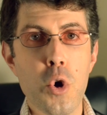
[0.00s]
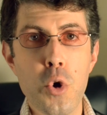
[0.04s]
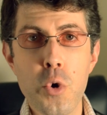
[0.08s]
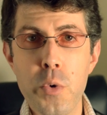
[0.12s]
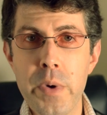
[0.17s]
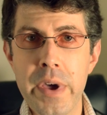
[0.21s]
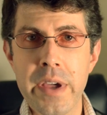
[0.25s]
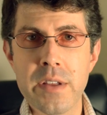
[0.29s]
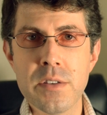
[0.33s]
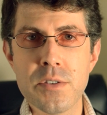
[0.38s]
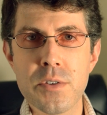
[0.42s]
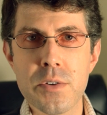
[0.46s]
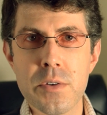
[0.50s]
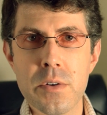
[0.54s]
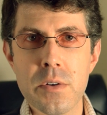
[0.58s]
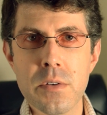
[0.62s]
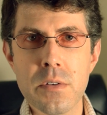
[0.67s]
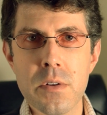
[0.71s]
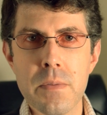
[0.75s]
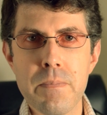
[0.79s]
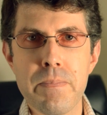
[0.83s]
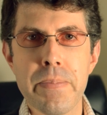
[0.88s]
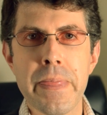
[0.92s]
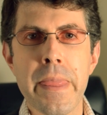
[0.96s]
Who
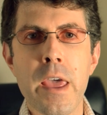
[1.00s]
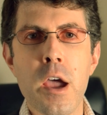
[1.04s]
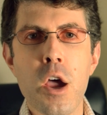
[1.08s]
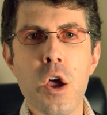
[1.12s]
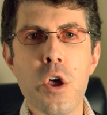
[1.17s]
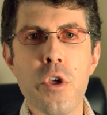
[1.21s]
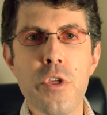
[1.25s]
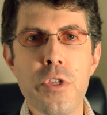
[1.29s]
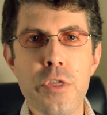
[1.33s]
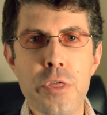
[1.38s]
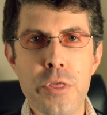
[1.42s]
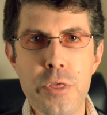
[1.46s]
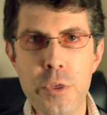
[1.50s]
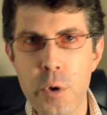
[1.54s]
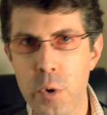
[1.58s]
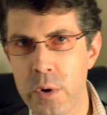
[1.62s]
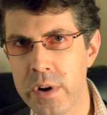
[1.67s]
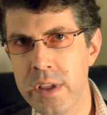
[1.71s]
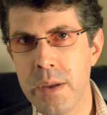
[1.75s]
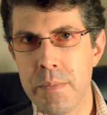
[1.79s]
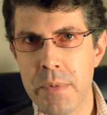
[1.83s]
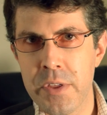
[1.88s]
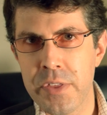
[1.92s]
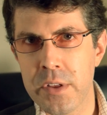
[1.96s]
answered?
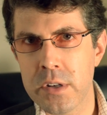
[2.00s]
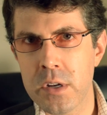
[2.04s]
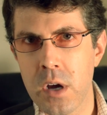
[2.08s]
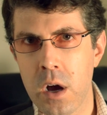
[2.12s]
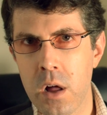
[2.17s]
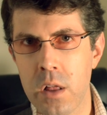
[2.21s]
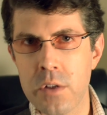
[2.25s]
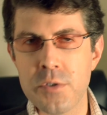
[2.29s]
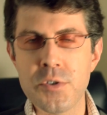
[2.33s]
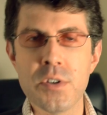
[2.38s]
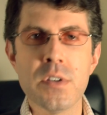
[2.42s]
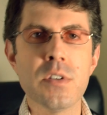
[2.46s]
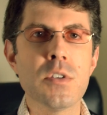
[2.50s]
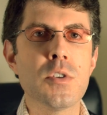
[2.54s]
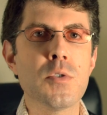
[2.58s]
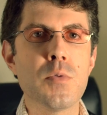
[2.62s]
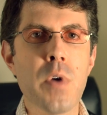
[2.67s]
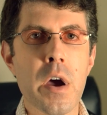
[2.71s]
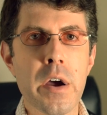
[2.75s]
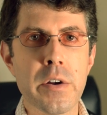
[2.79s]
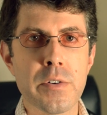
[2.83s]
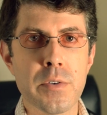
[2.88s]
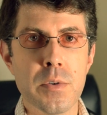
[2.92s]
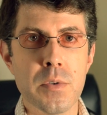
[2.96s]
30 methodology
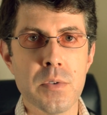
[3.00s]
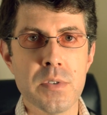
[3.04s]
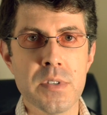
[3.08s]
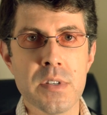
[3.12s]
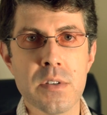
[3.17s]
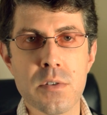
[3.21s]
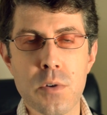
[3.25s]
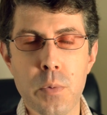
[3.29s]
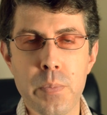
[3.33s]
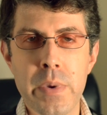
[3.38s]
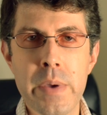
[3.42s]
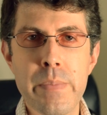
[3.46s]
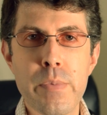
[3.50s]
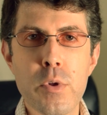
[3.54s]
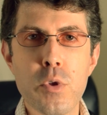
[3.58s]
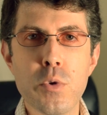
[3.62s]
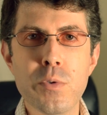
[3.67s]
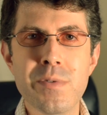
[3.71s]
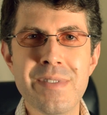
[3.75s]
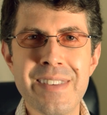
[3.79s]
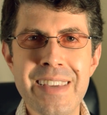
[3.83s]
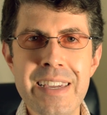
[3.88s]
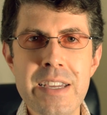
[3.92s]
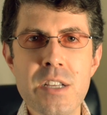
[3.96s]
instructors. These are people
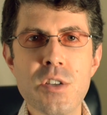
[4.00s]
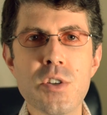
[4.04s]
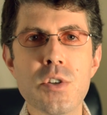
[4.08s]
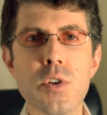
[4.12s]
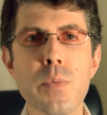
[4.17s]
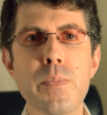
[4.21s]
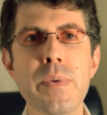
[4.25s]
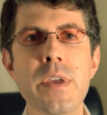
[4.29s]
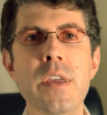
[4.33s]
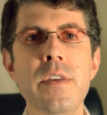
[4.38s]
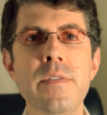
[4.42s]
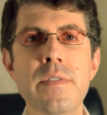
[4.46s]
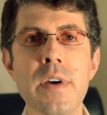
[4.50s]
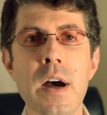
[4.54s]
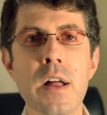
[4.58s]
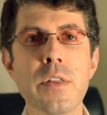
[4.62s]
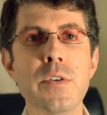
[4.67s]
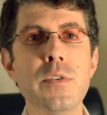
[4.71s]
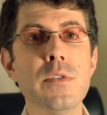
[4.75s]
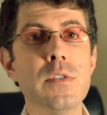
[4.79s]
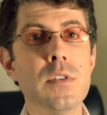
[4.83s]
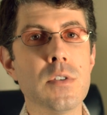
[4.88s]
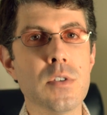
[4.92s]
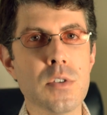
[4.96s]
who teach the
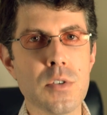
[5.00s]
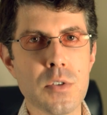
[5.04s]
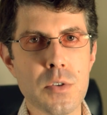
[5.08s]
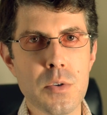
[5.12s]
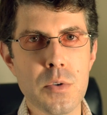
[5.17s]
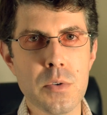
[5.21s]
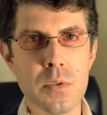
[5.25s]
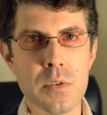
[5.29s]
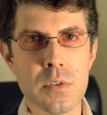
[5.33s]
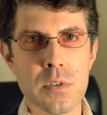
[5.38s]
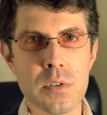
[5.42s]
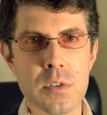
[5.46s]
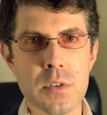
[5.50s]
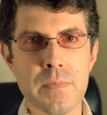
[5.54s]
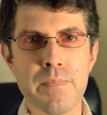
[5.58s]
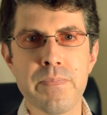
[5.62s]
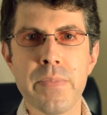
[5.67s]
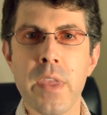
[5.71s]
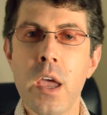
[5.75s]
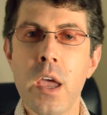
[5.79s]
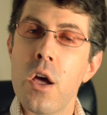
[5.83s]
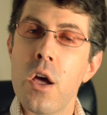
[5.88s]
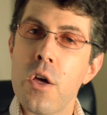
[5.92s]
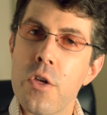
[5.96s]
p-value to students.
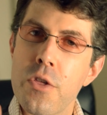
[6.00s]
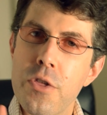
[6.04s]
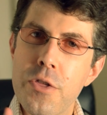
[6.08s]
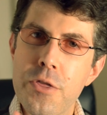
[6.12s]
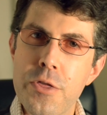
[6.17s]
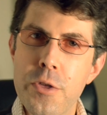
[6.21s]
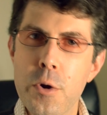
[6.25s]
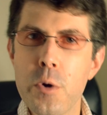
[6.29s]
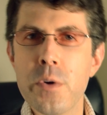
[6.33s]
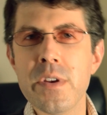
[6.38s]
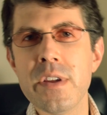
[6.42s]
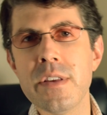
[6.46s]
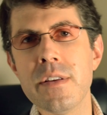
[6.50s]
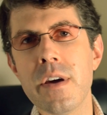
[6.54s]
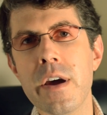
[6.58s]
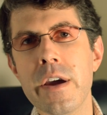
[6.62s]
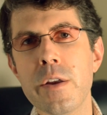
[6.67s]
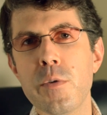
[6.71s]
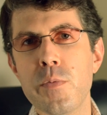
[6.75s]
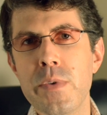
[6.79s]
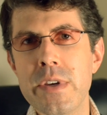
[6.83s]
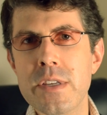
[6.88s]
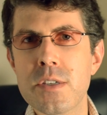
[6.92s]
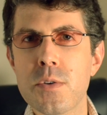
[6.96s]

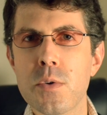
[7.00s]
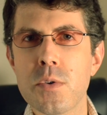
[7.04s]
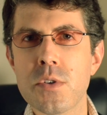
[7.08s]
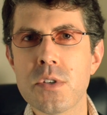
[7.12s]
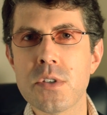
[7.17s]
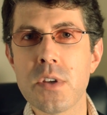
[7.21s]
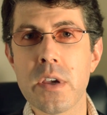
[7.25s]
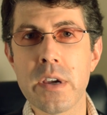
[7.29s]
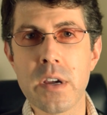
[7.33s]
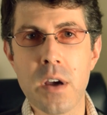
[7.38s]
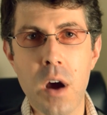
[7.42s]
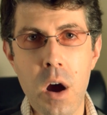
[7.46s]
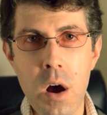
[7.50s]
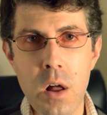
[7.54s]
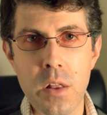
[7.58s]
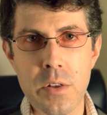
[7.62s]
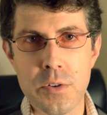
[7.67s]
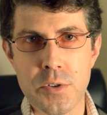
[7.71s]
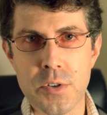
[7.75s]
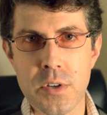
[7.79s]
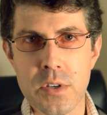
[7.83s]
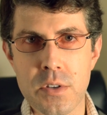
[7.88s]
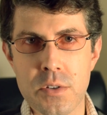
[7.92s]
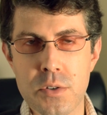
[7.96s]
39 research
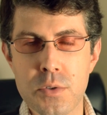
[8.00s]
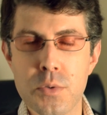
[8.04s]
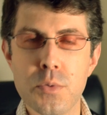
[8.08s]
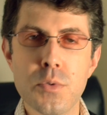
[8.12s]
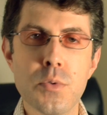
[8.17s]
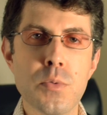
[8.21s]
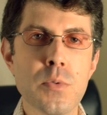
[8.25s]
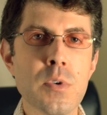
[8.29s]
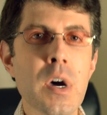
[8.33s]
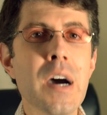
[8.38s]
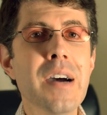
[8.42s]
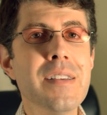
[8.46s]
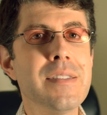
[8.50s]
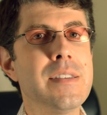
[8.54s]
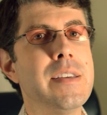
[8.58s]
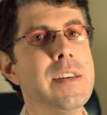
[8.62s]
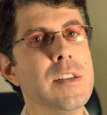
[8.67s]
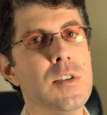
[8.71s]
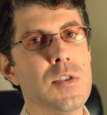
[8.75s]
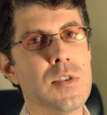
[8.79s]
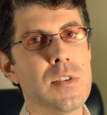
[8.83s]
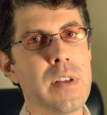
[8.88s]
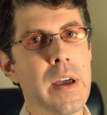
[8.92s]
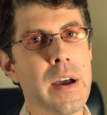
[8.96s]
psychologists who do not
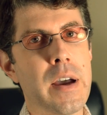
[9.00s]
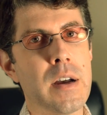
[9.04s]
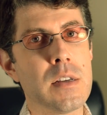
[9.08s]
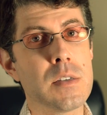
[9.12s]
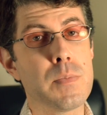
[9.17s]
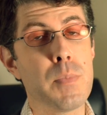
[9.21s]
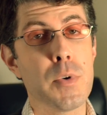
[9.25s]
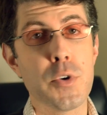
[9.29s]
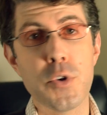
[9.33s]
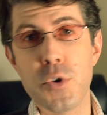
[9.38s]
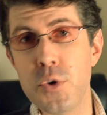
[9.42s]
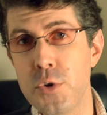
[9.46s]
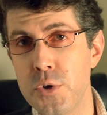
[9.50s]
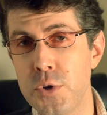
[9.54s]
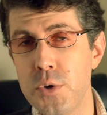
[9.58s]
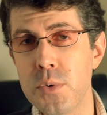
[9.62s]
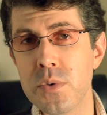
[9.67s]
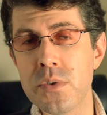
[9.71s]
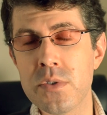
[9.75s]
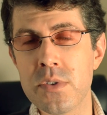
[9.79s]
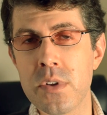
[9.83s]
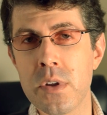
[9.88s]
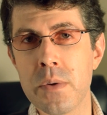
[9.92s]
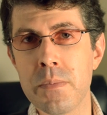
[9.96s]
teach stats but who
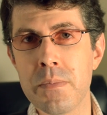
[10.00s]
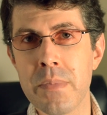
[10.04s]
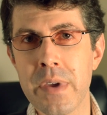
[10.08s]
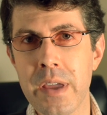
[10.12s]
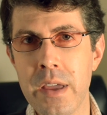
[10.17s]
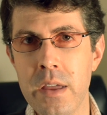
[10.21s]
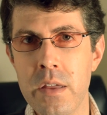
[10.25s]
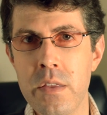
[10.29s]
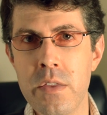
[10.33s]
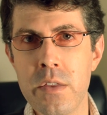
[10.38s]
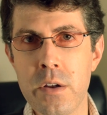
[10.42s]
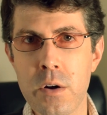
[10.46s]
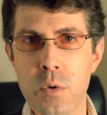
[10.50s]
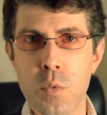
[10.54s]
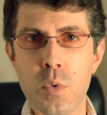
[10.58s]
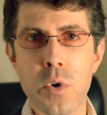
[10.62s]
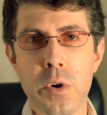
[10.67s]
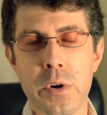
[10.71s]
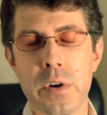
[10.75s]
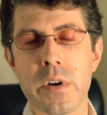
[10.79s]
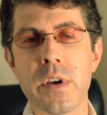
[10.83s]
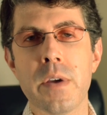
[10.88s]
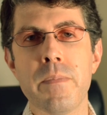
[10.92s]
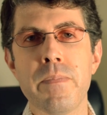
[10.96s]
use them in their
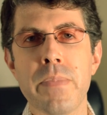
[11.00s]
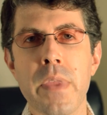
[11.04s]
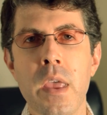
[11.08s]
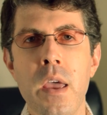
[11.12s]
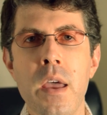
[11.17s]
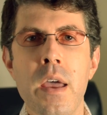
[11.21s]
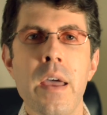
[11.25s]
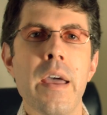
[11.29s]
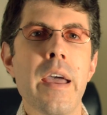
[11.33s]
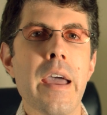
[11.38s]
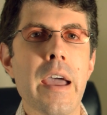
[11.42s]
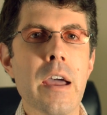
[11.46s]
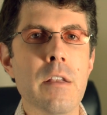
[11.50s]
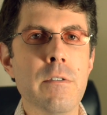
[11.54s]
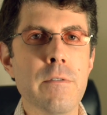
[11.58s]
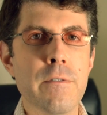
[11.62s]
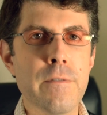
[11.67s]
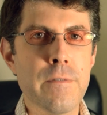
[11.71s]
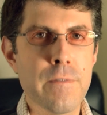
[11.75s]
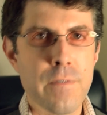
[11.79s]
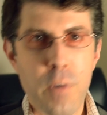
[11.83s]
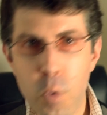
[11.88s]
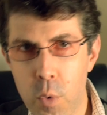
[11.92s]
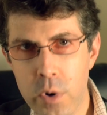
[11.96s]
work. And
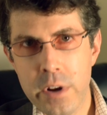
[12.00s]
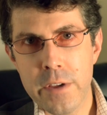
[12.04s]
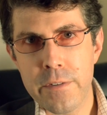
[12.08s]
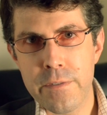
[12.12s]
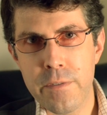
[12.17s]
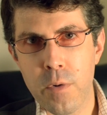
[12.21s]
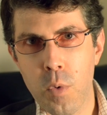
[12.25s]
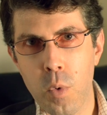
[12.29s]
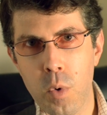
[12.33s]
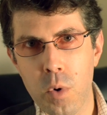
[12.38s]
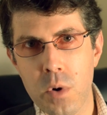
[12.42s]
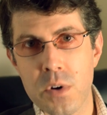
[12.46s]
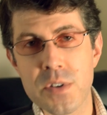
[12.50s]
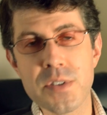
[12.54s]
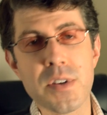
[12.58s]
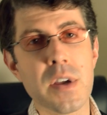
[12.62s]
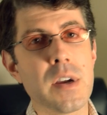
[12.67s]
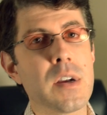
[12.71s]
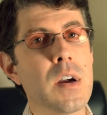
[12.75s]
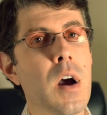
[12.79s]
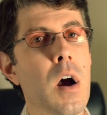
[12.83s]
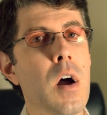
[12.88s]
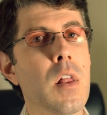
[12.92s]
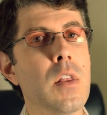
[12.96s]
44
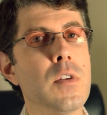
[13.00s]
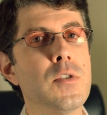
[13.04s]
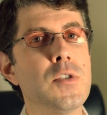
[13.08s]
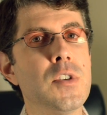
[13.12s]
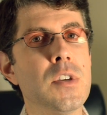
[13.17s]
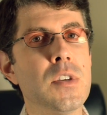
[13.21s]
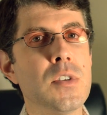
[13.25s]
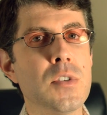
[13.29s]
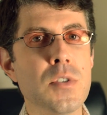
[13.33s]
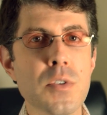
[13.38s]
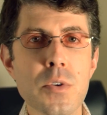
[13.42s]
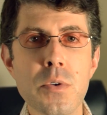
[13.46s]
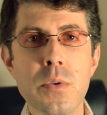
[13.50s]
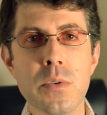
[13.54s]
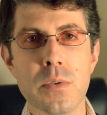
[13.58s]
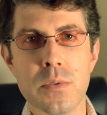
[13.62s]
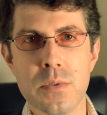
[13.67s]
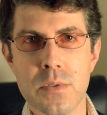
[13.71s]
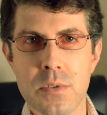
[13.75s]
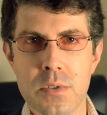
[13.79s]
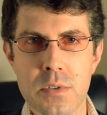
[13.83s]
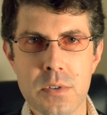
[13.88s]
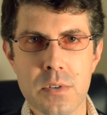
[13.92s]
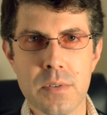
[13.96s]
psychology
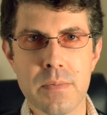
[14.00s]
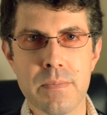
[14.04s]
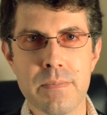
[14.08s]
students.